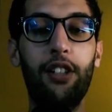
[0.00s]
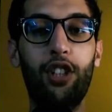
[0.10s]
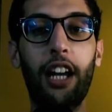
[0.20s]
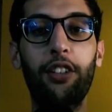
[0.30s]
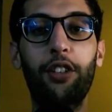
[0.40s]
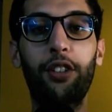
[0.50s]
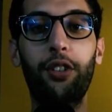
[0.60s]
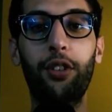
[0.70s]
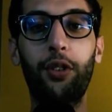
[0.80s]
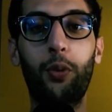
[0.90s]
check your
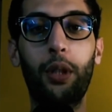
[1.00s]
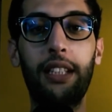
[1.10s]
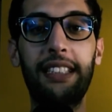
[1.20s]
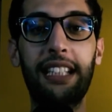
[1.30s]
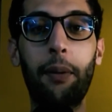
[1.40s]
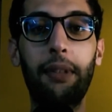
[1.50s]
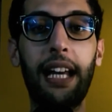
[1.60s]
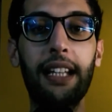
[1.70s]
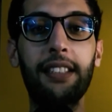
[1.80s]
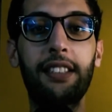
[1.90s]
code with some
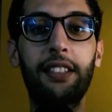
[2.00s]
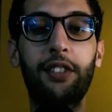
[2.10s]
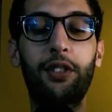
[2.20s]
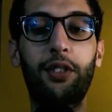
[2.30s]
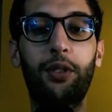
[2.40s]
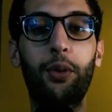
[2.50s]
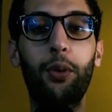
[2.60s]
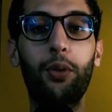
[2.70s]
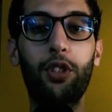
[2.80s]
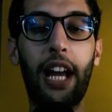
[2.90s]
tests
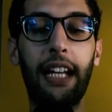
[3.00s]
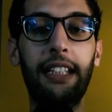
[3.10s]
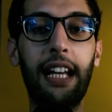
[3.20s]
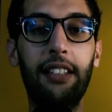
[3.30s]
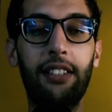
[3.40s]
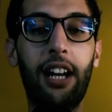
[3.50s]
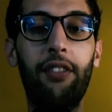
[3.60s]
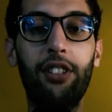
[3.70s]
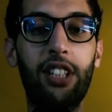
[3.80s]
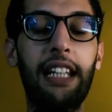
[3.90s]
to check that
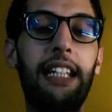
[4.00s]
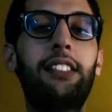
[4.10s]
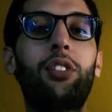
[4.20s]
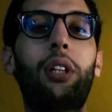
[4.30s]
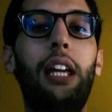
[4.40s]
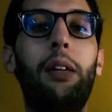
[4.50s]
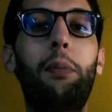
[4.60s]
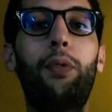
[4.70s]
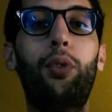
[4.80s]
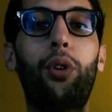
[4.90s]
everything is okay
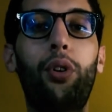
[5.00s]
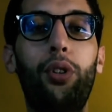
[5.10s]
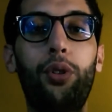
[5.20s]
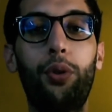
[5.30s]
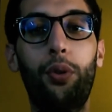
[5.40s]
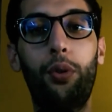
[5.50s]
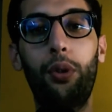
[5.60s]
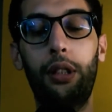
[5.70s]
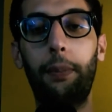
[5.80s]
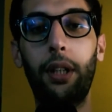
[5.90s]
before you
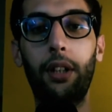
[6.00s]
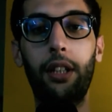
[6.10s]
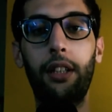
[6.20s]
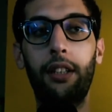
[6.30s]
deploy.